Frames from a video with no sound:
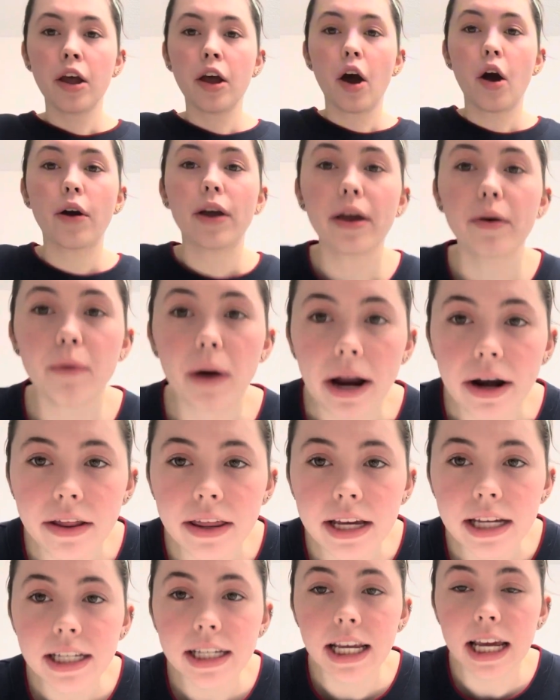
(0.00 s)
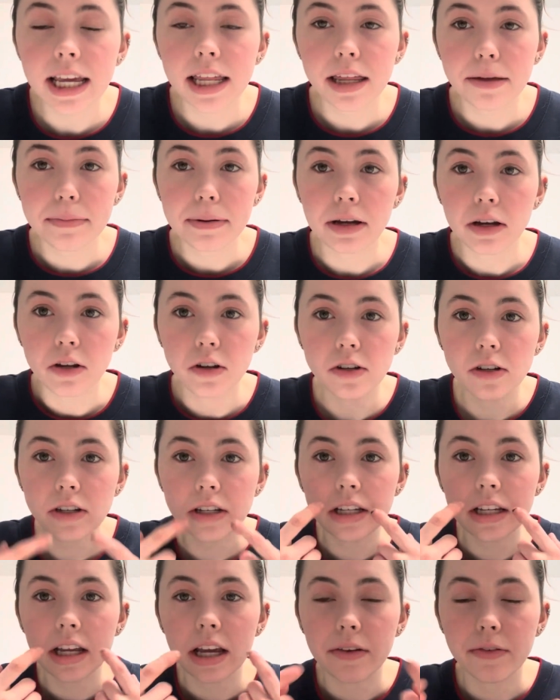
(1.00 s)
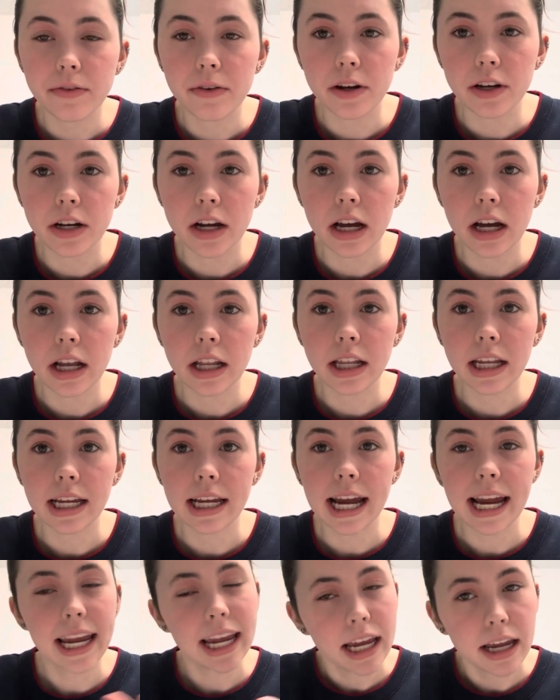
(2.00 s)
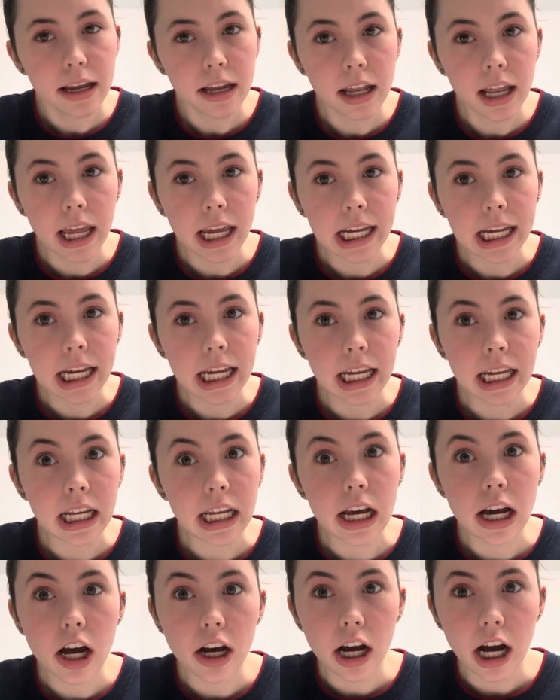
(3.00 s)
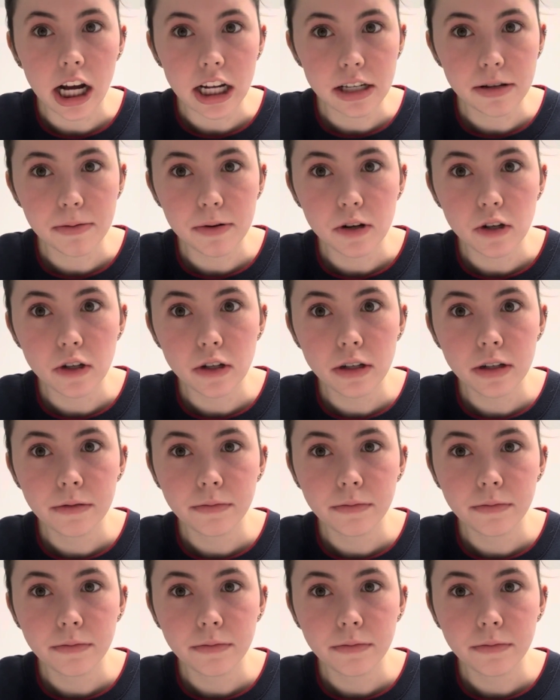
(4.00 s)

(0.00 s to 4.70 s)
Okay, why do they take the pills if you're not, like, I get, like, in hospitals,